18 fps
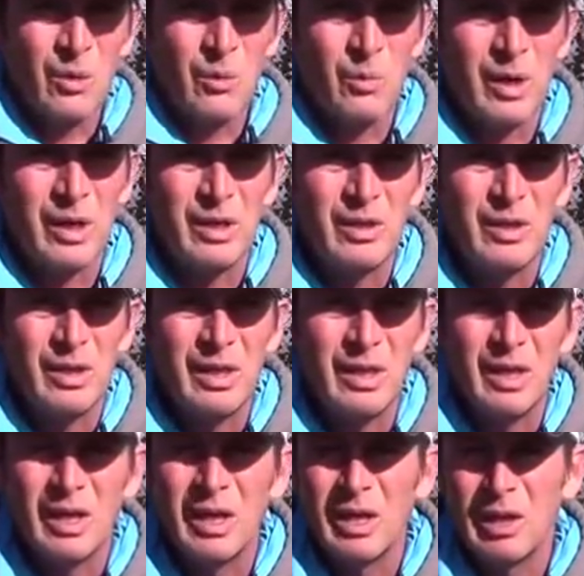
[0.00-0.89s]
in
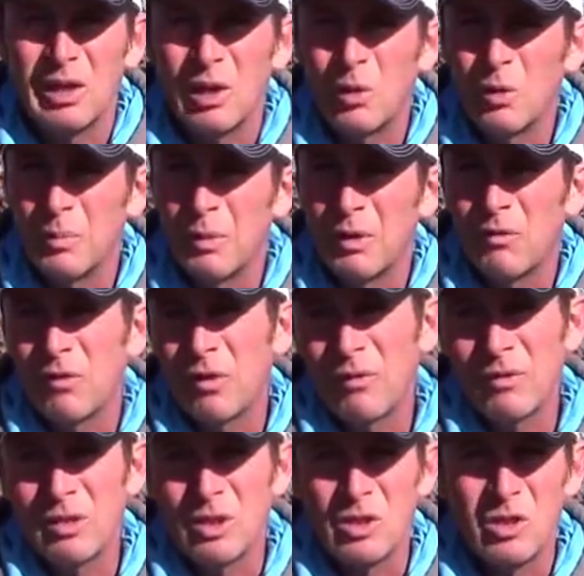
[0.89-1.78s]
the low to mid
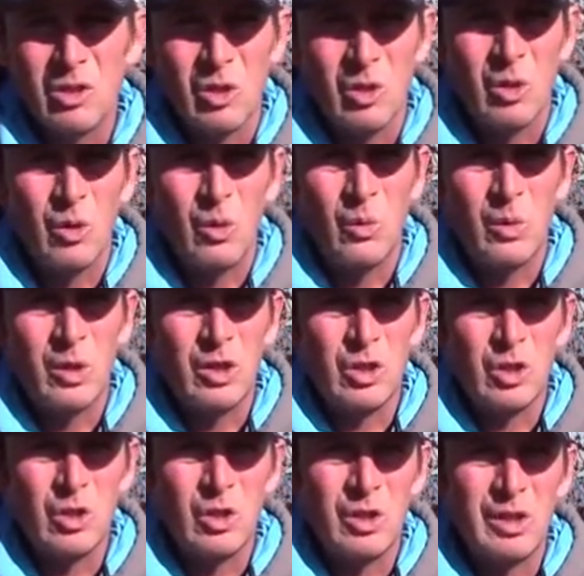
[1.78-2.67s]
50s, so we
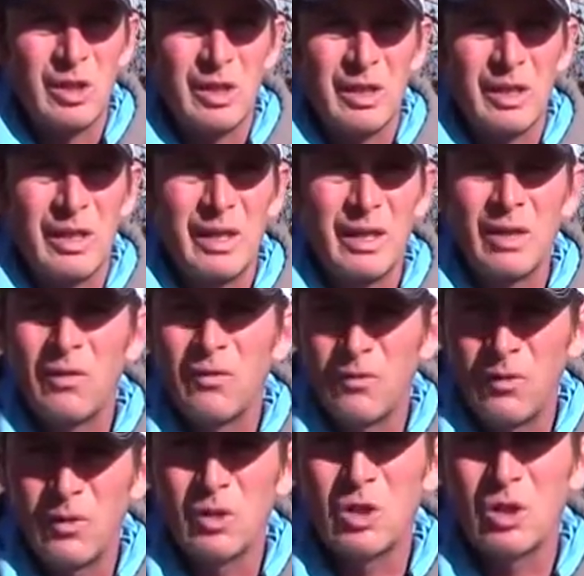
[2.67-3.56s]
should
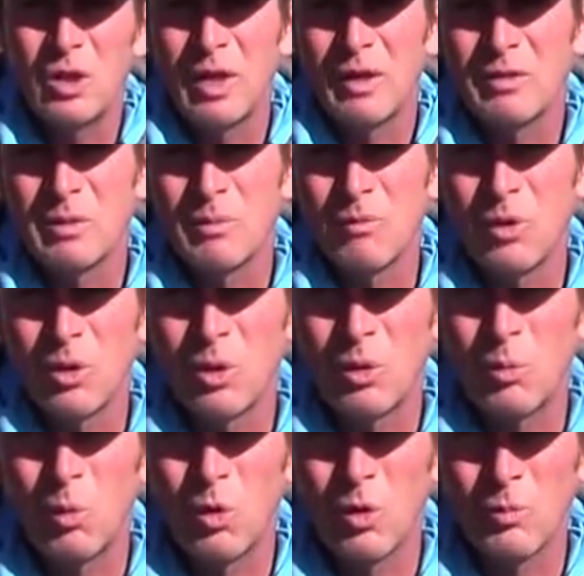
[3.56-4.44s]
have some
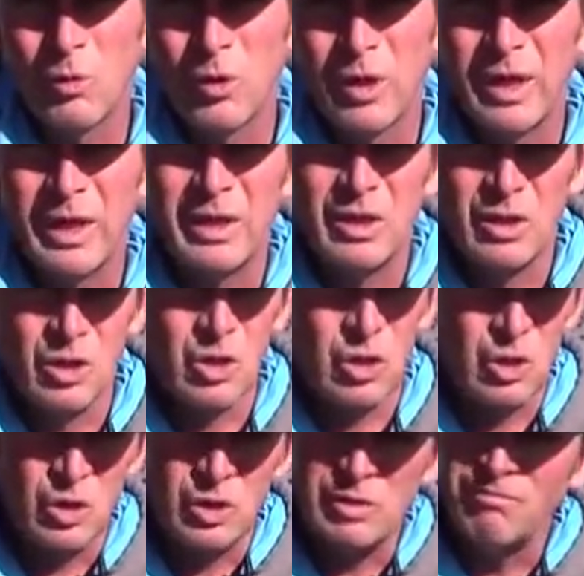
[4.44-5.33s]
fairly warm rain, and it
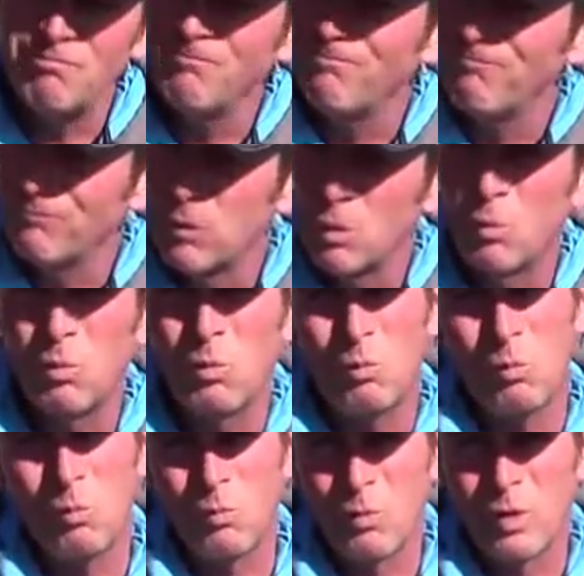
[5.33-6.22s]
should
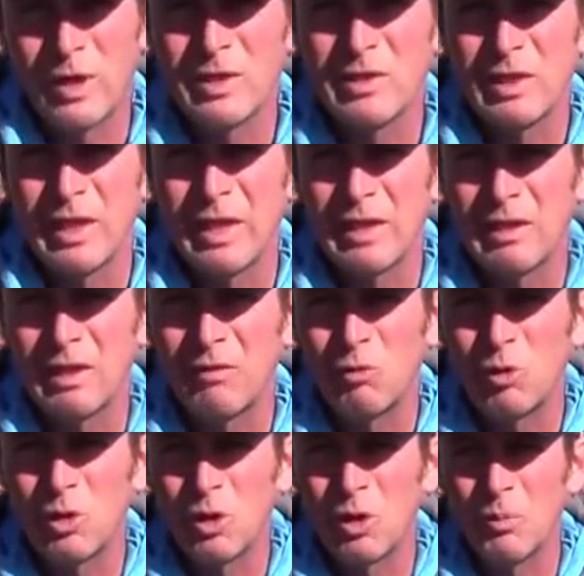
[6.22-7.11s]
raise the lake
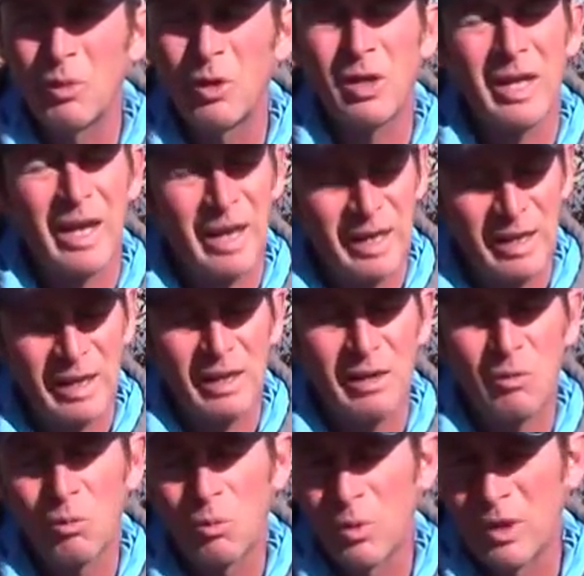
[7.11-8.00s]
level a little bit
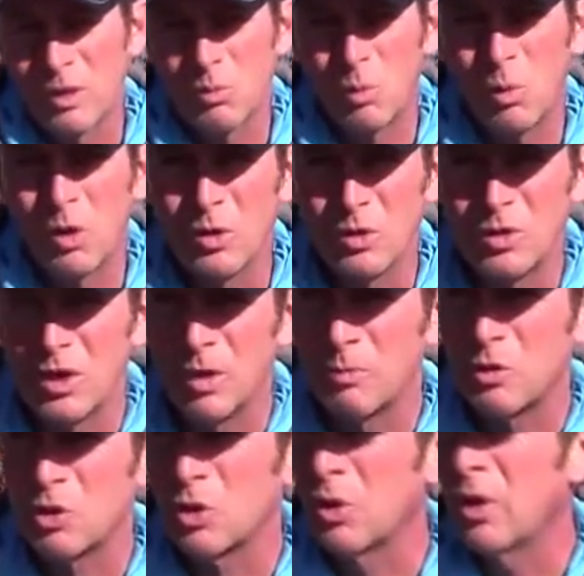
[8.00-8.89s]
and raise water
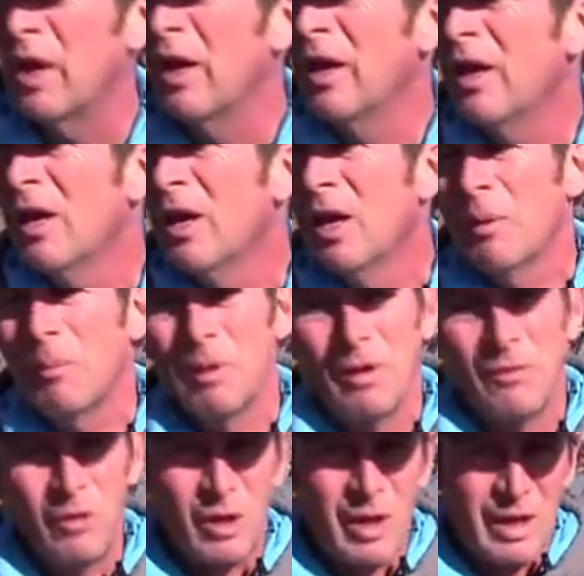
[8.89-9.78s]
temperature.
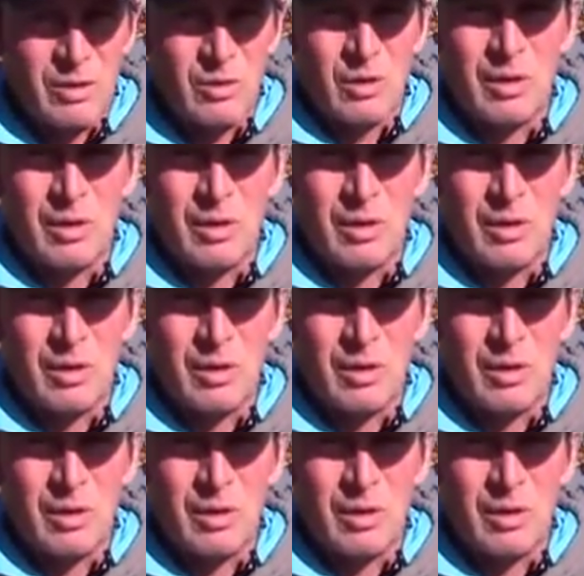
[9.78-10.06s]
But if you guys are